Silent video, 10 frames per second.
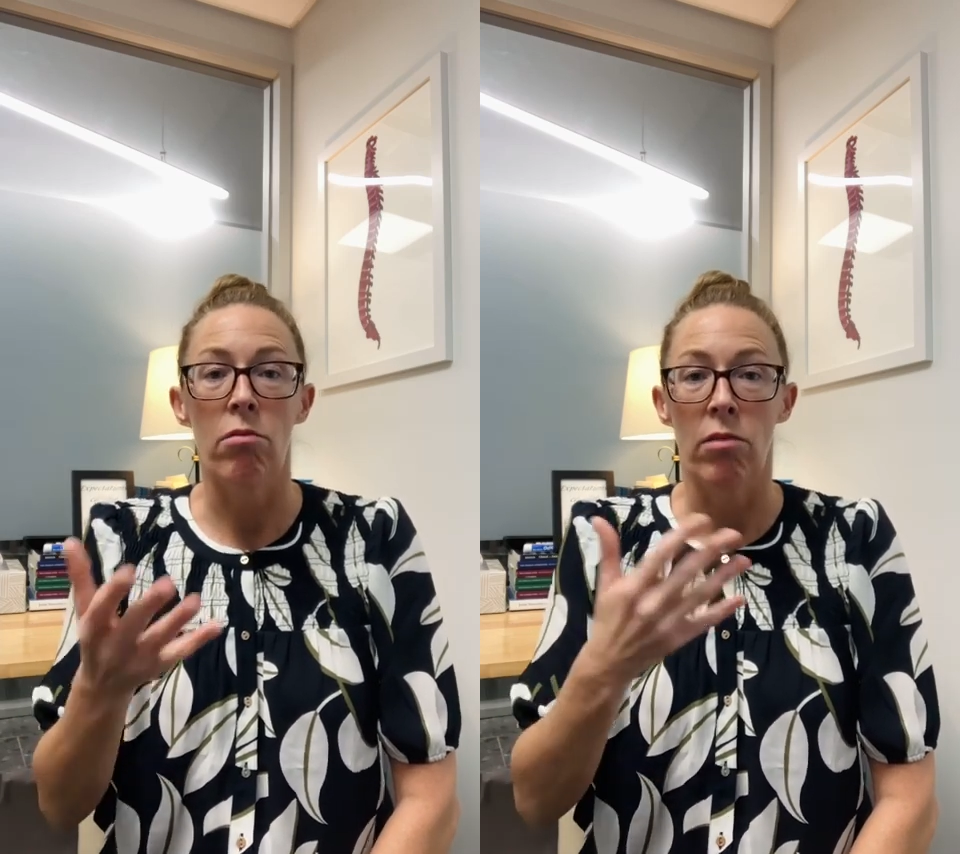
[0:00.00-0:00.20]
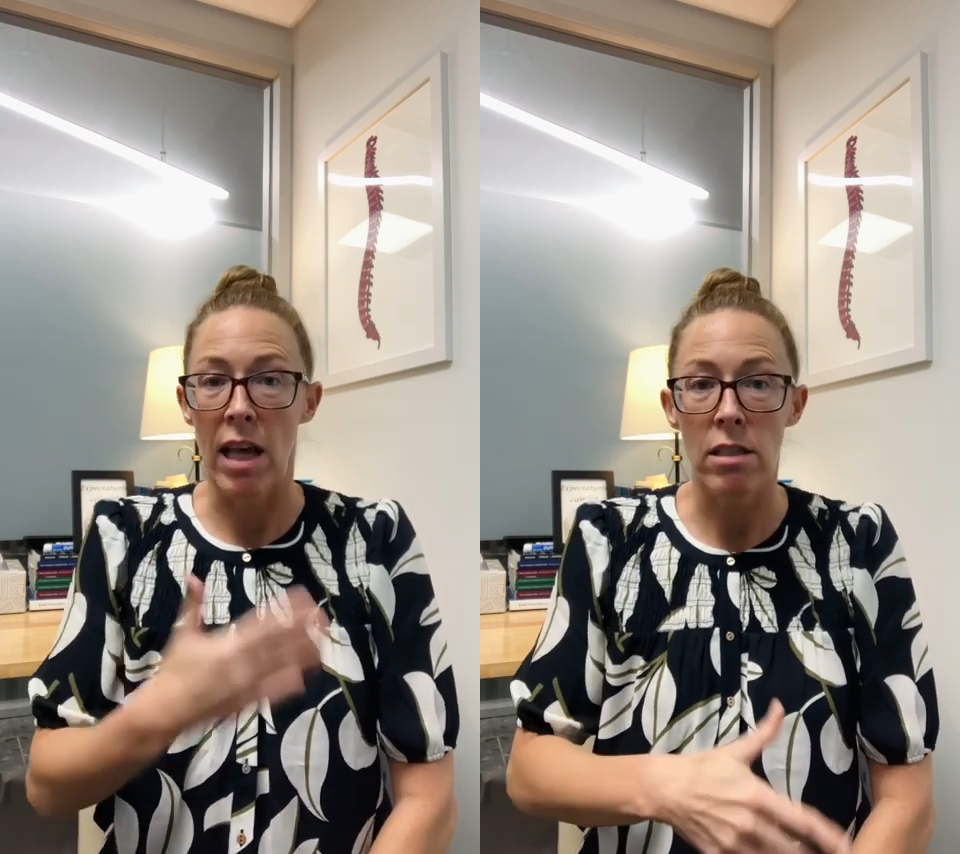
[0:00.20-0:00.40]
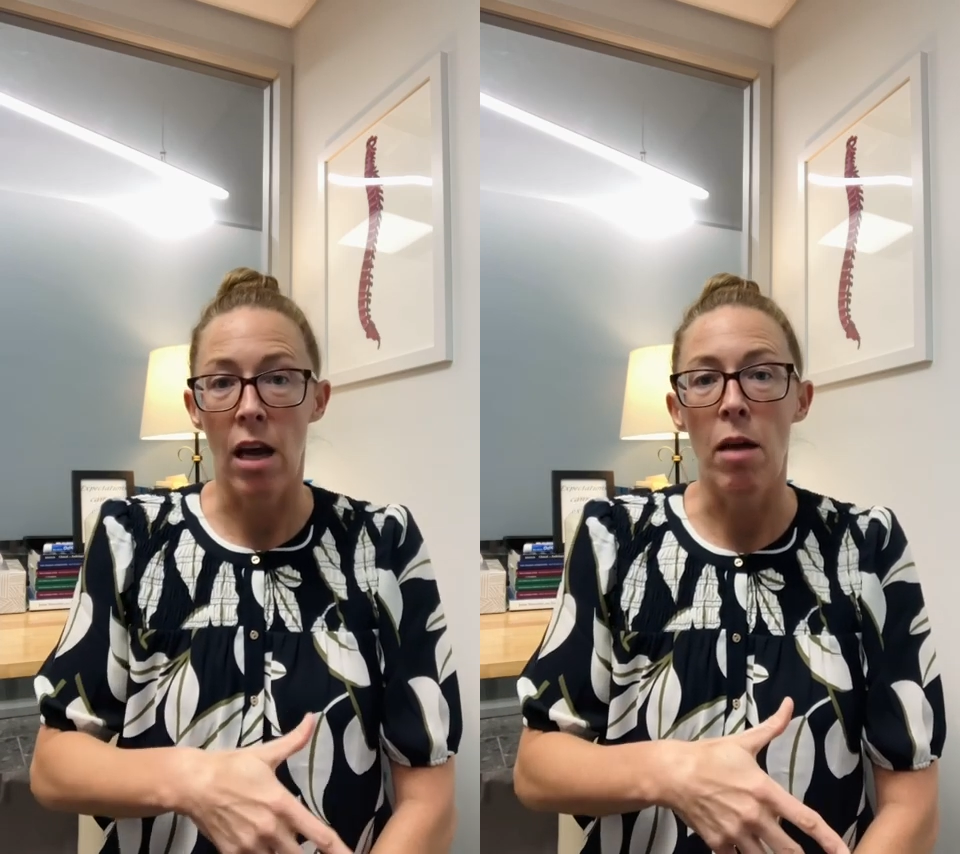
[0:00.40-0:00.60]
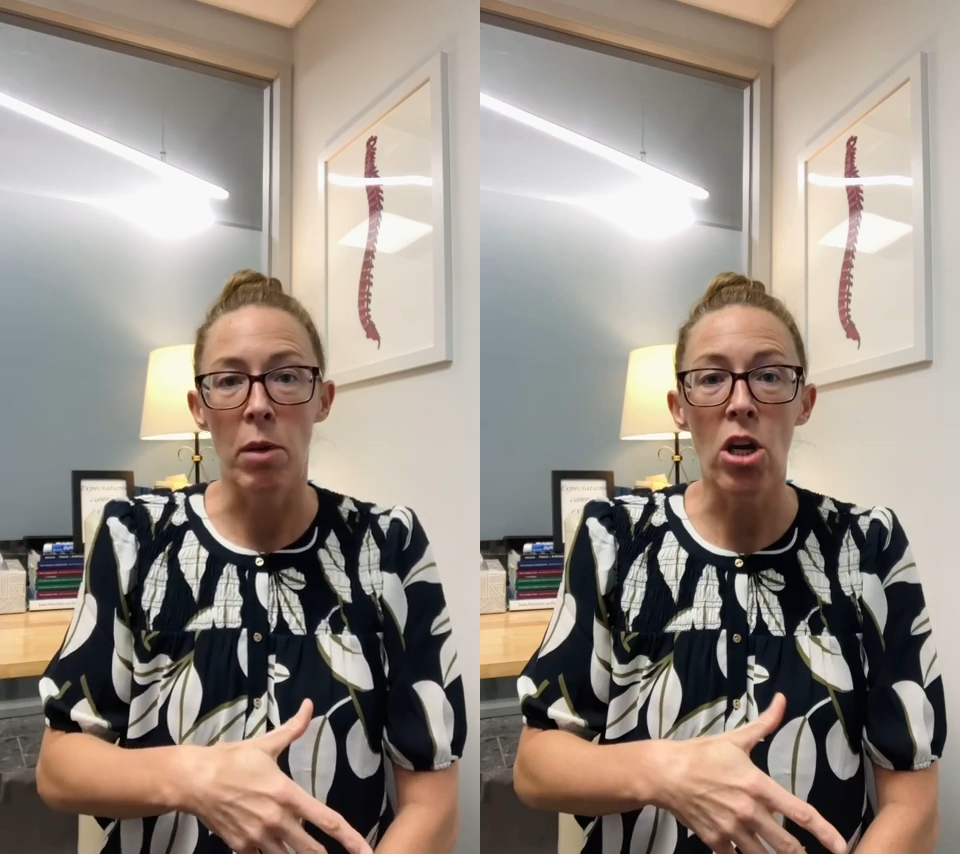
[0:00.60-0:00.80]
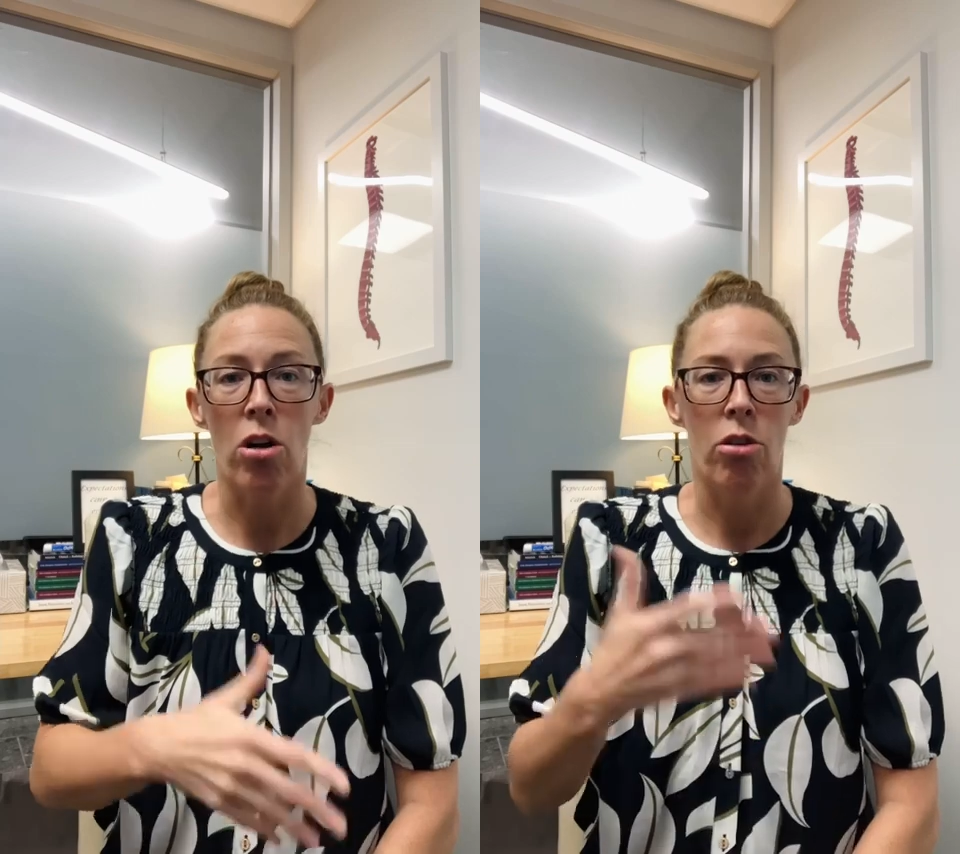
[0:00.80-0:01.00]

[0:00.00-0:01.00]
less time here.